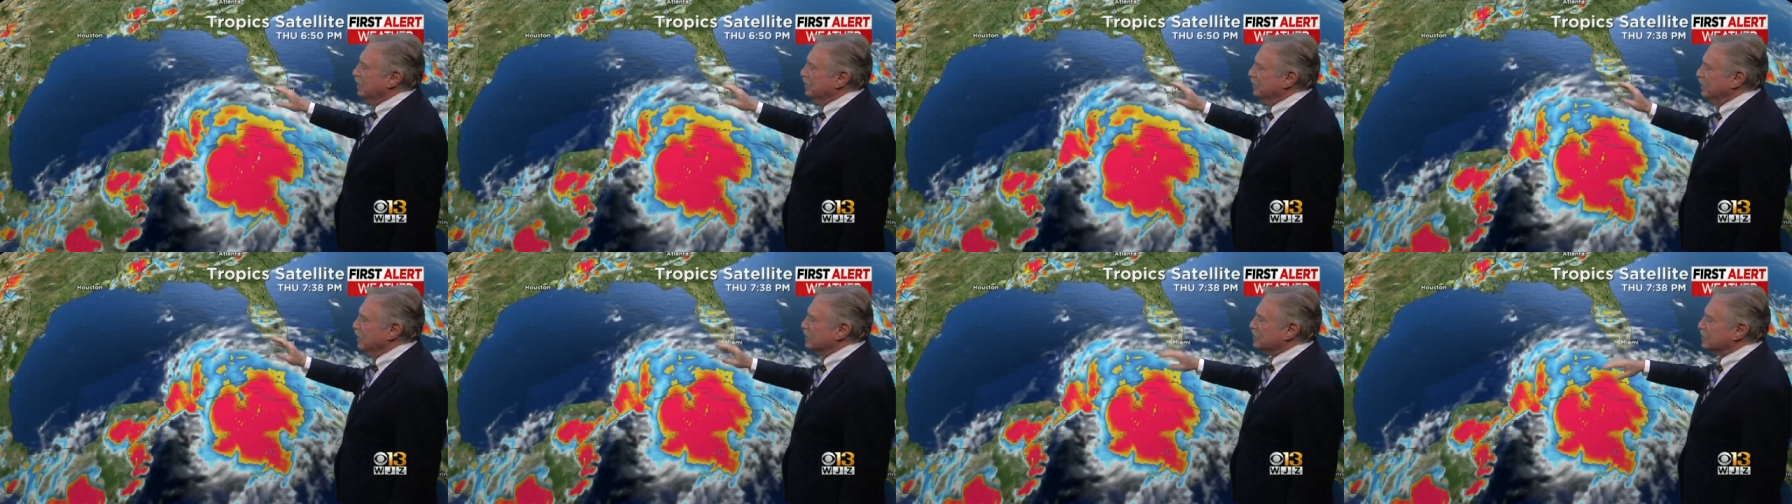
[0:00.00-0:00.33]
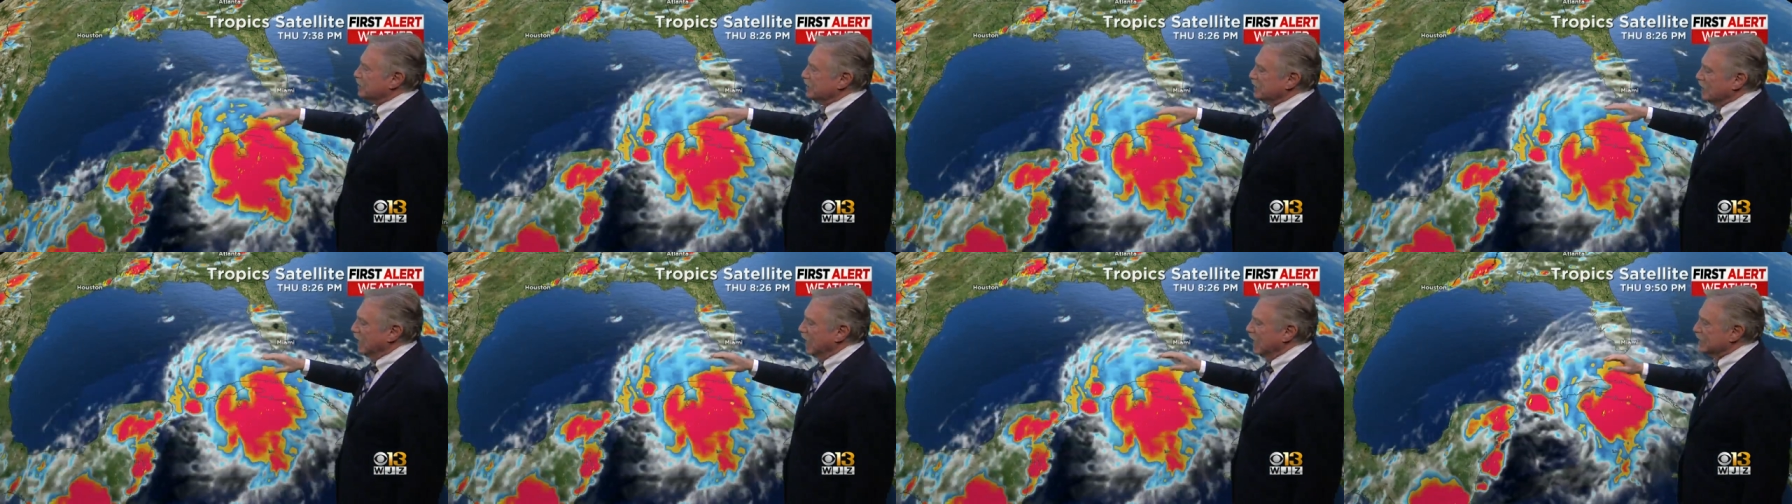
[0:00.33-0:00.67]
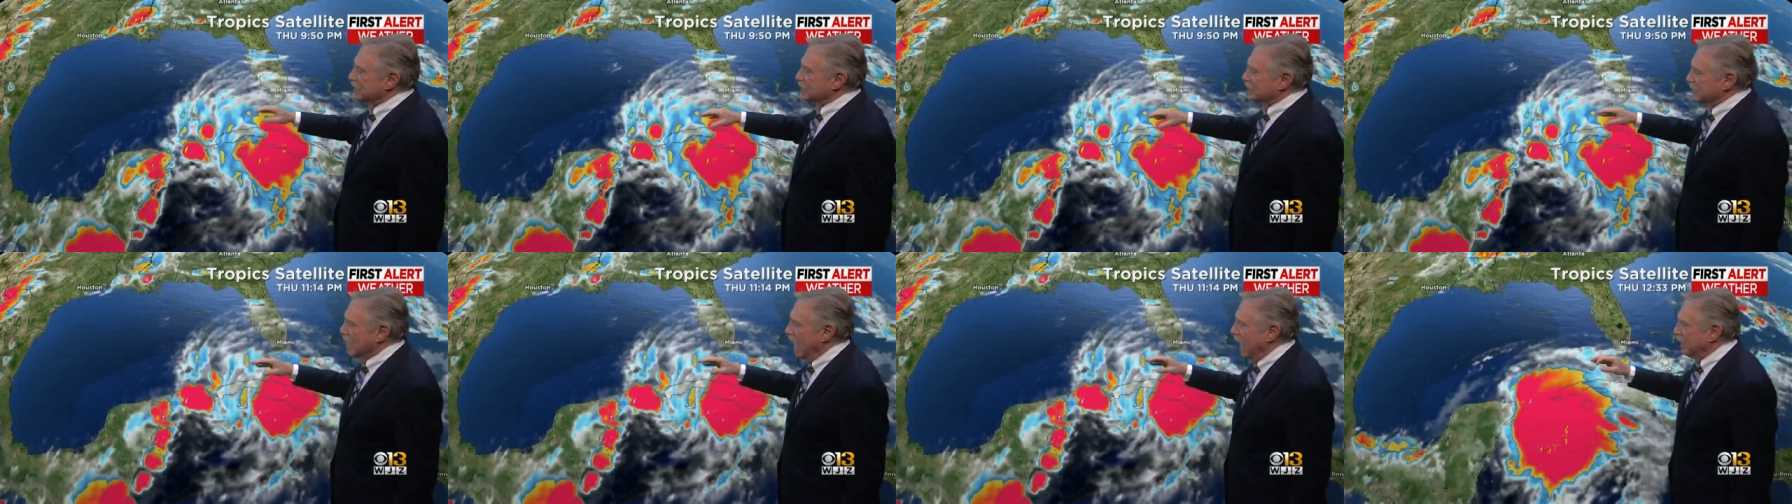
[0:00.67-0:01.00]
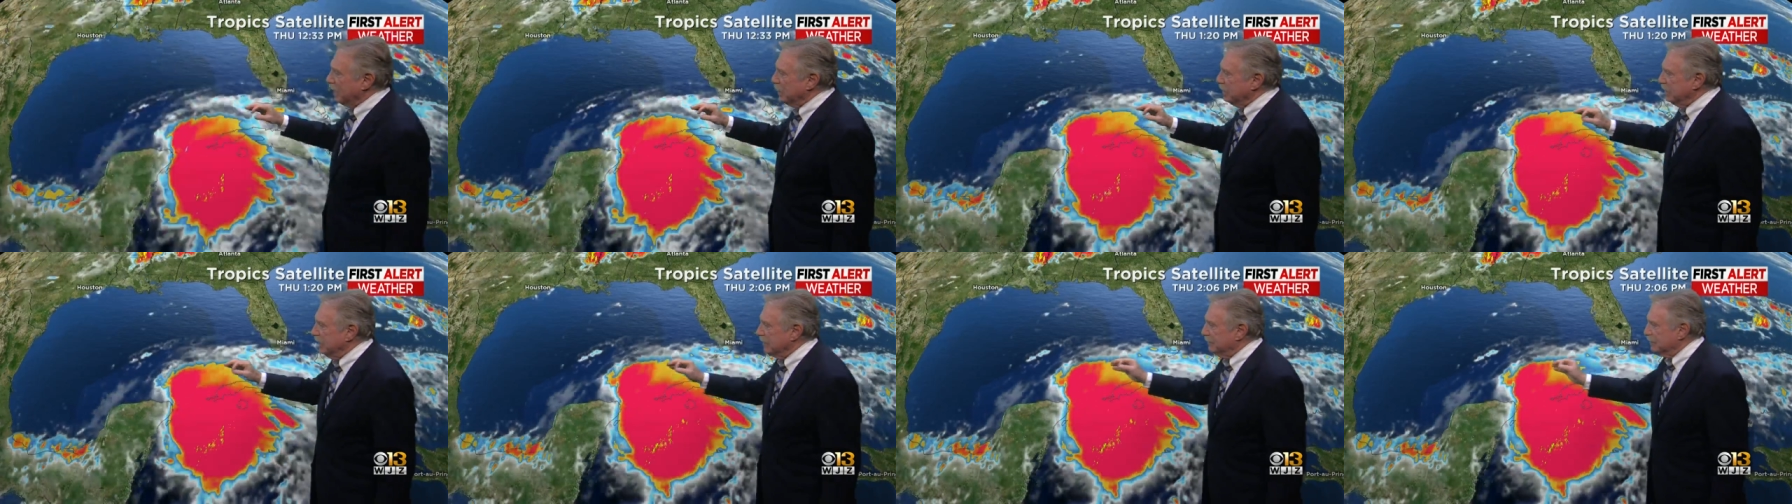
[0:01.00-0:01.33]
This is
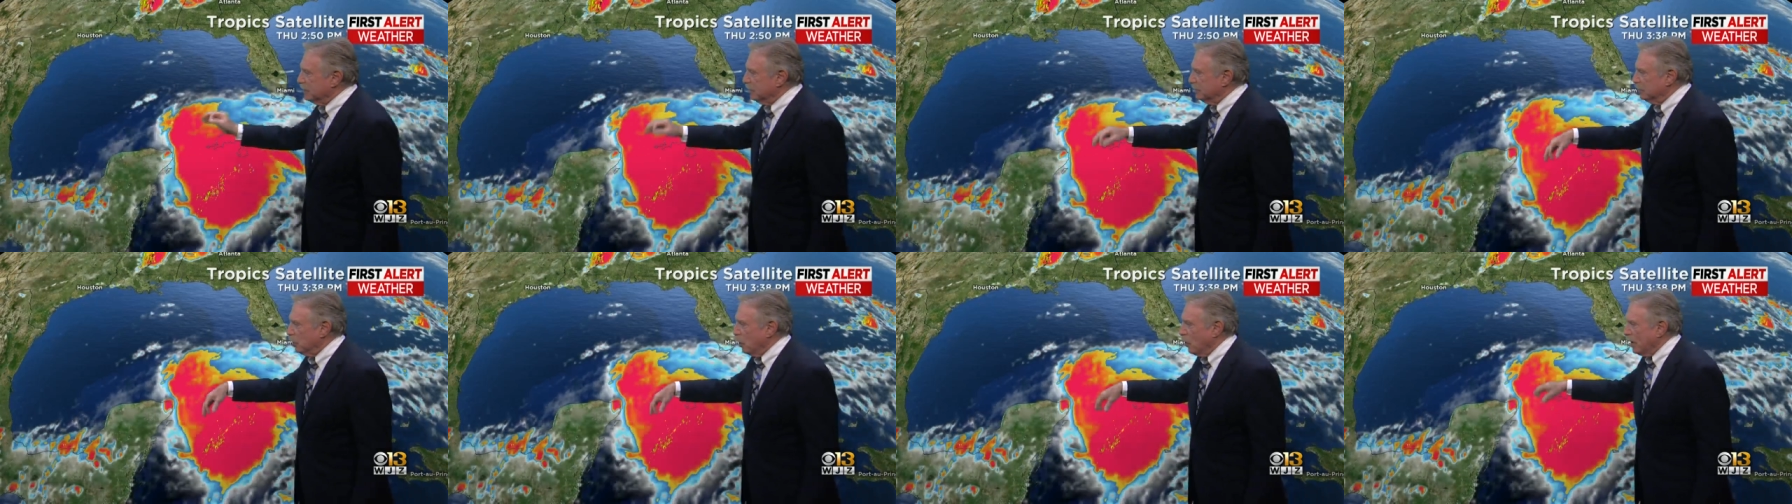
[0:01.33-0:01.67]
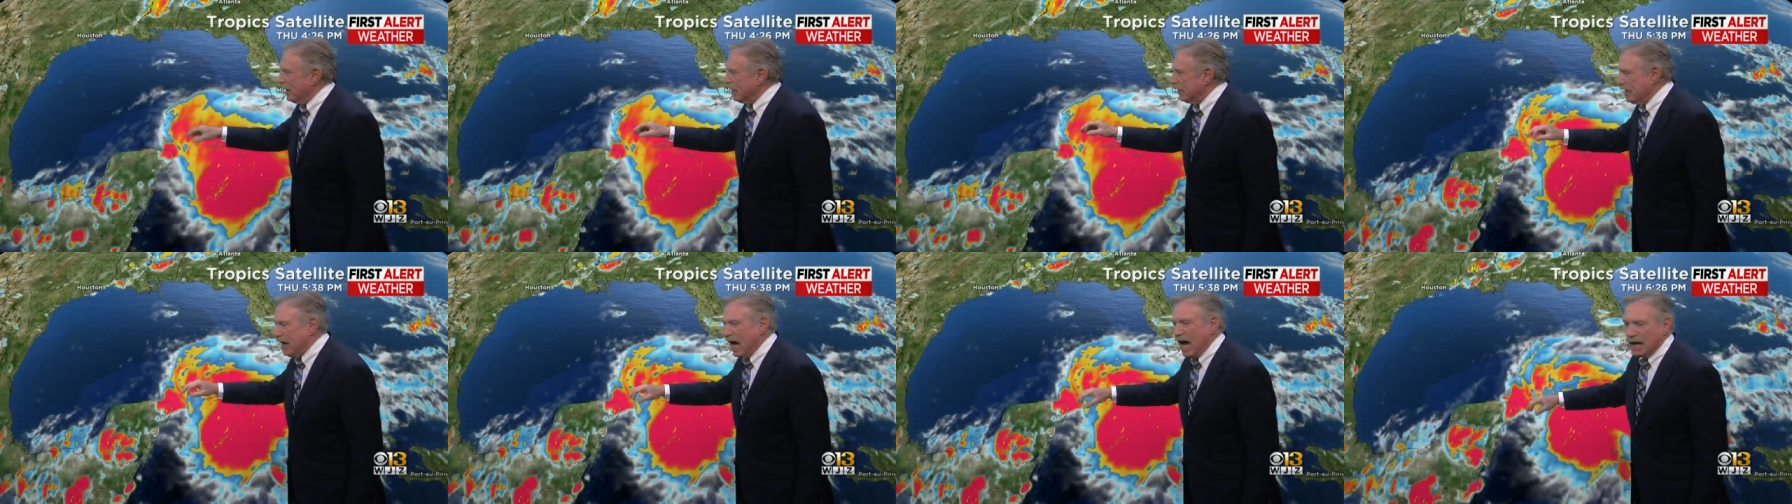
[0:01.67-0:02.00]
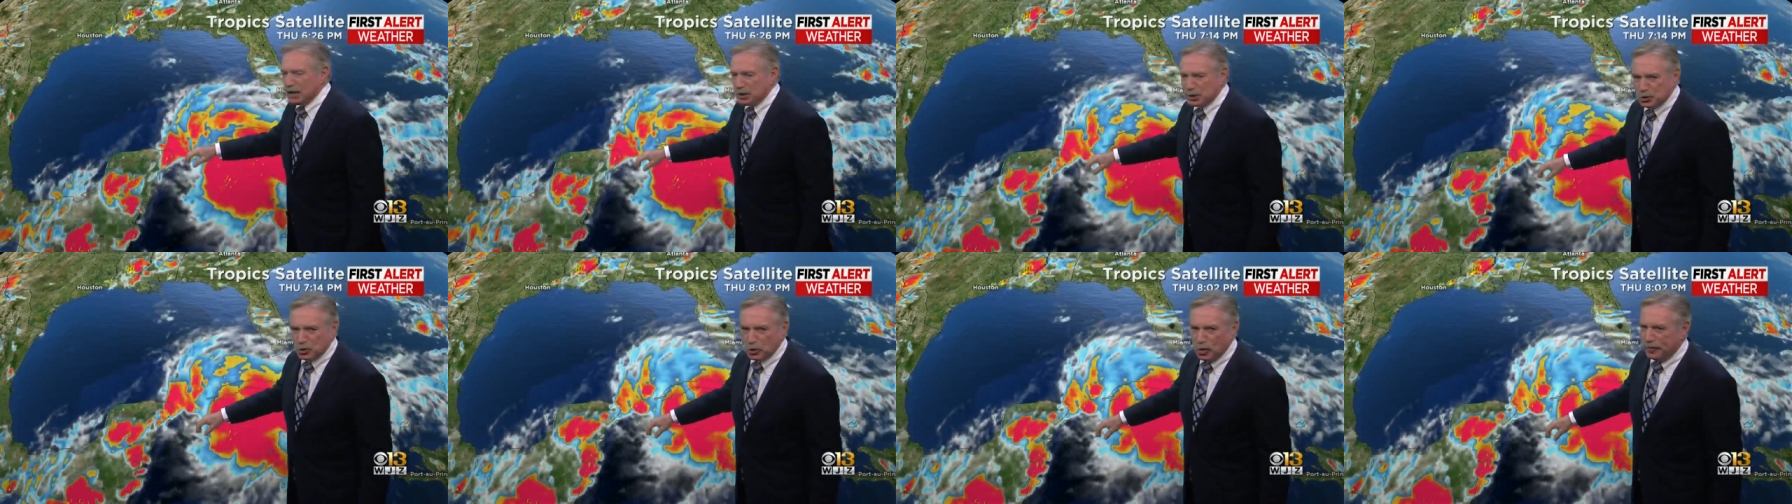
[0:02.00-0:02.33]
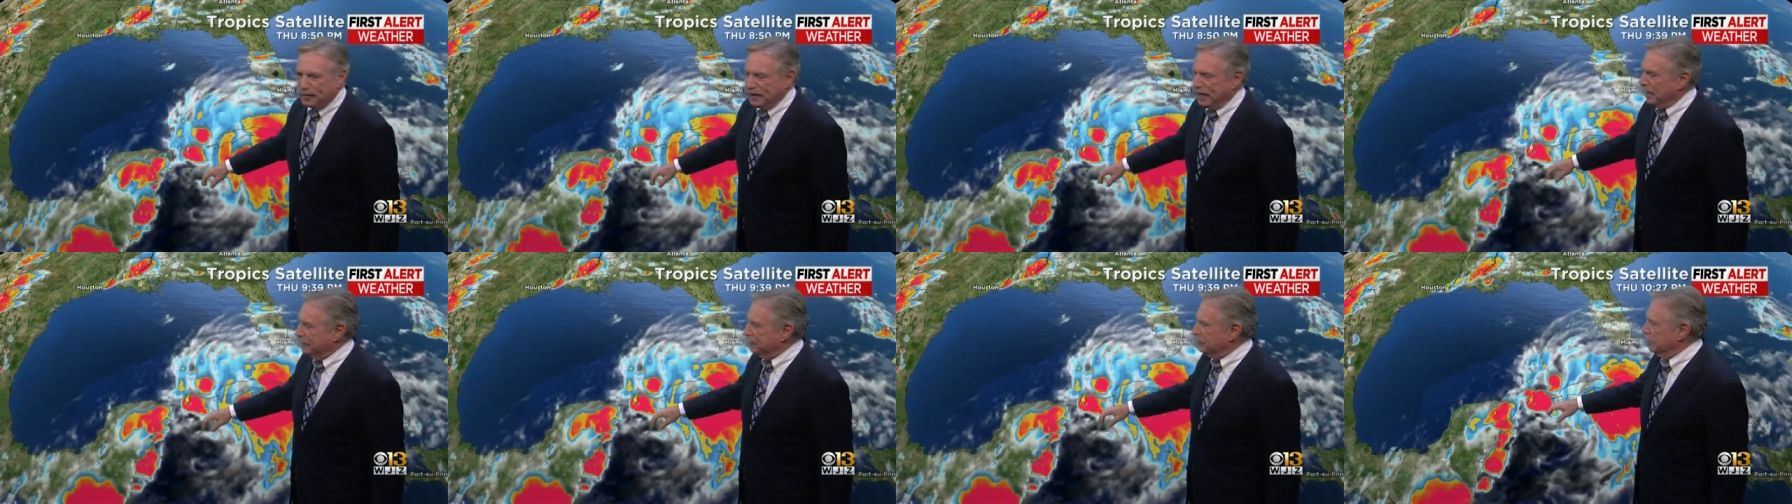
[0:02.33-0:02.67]
not a organized
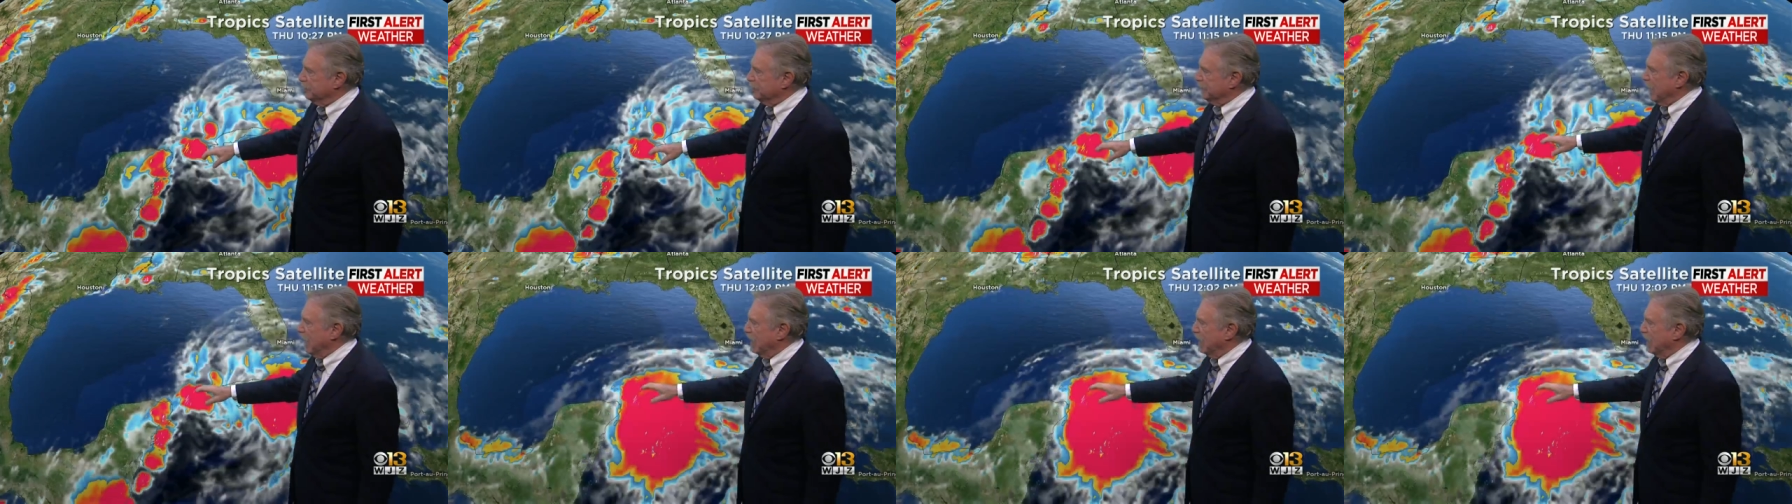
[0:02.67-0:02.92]
storm yet. We've